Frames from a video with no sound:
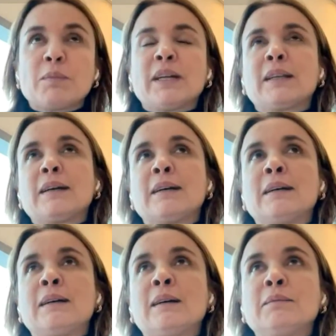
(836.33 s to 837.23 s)
But
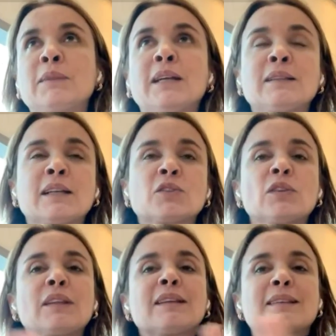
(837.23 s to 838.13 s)
that's
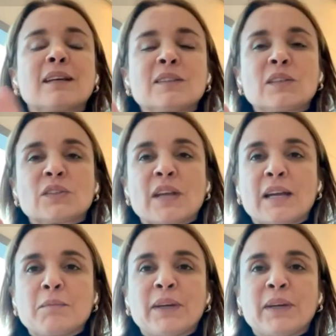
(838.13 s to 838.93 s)
on the disaster side.